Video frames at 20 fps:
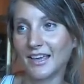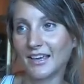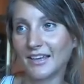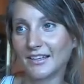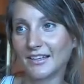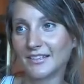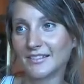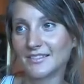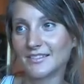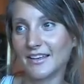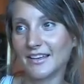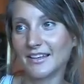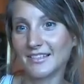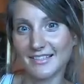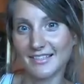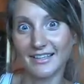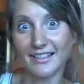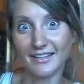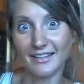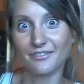And
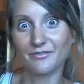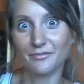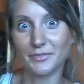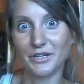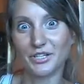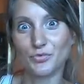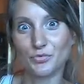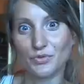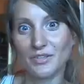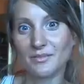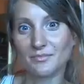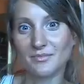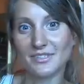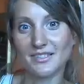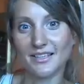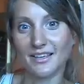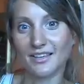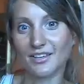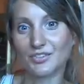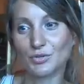as I live my dreams,
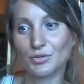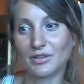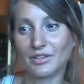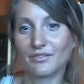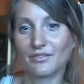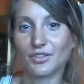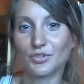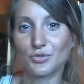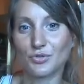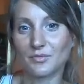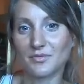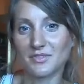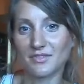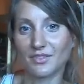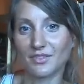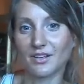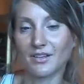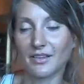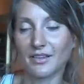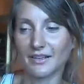I get to live the dreams of
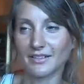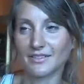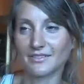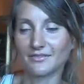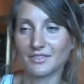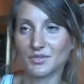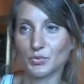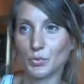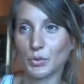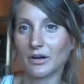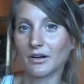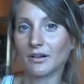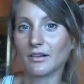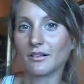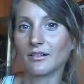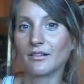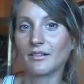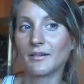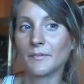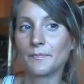the collective as well.
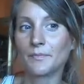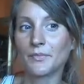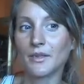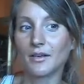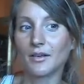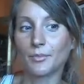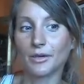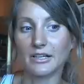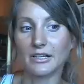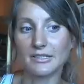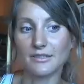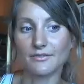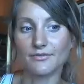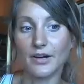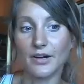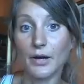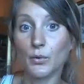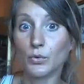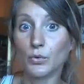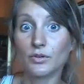Because if
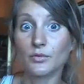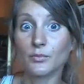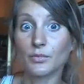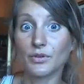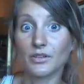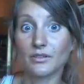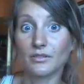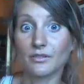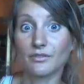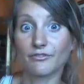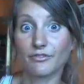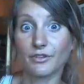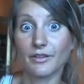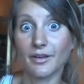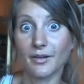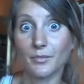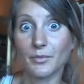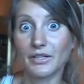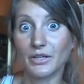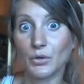I wouldn't be
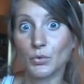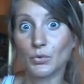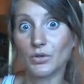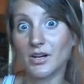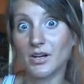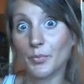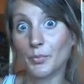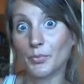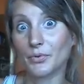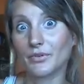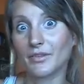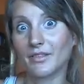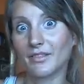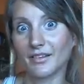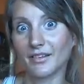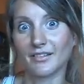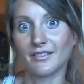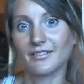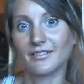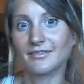filling my own cup,
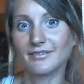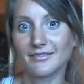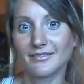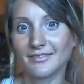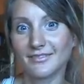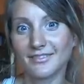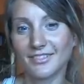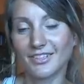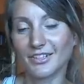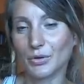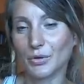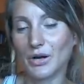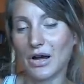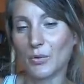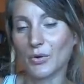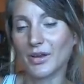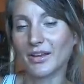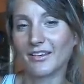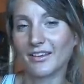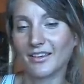then, you know,
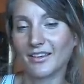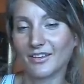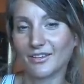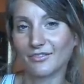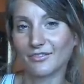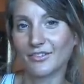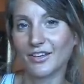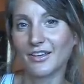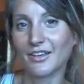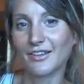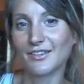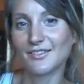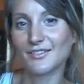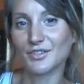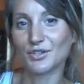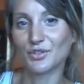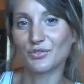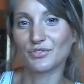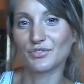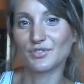how can I give
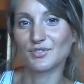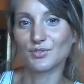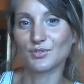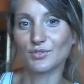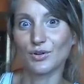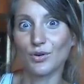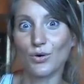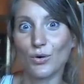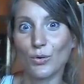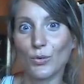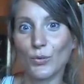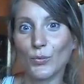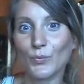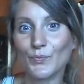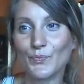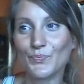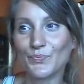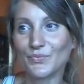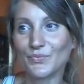service to the whole?